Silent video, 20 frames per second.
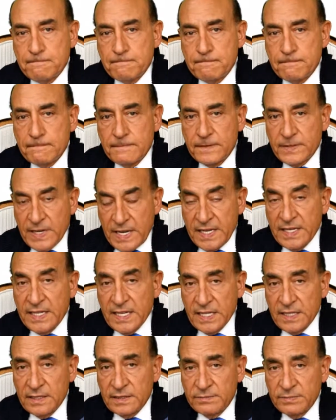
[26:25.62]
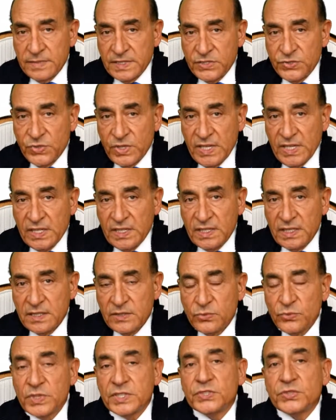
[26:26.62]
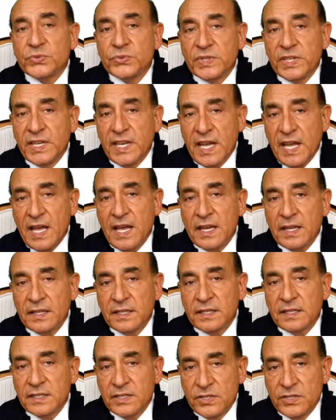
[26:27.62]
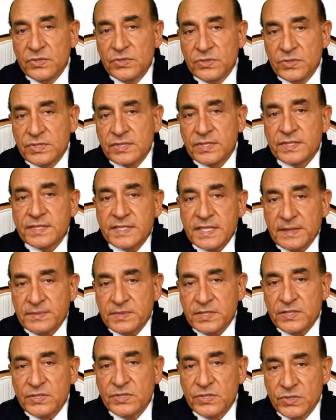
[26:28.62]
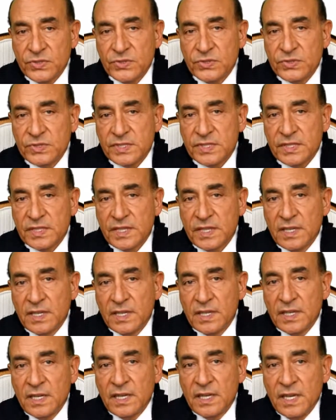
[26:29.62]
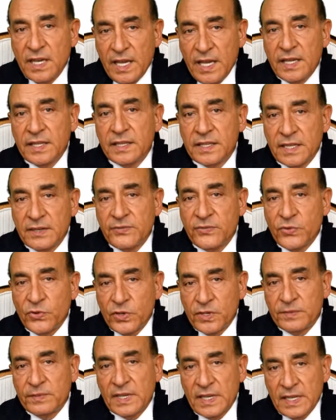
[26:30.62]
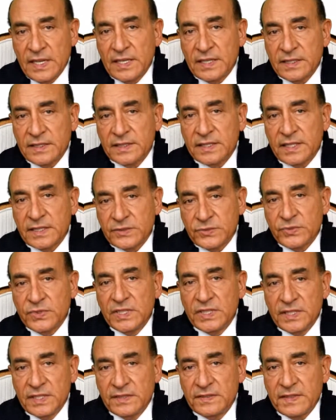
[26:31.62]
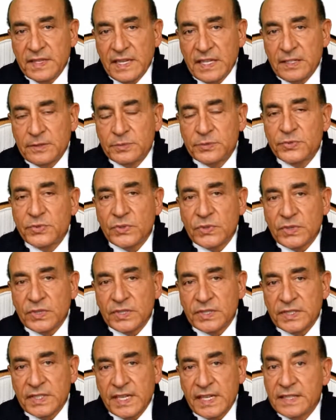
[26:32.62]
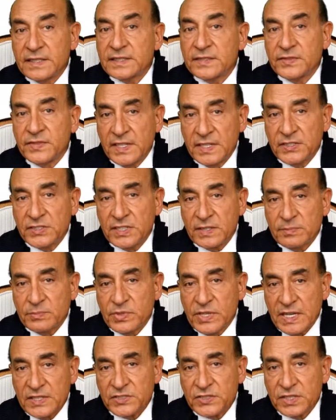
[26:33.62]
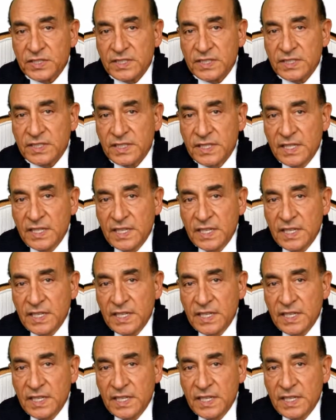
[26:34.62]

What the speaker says: radial between, which we can use to substitute in the formula that we developed for the interfacial pressure.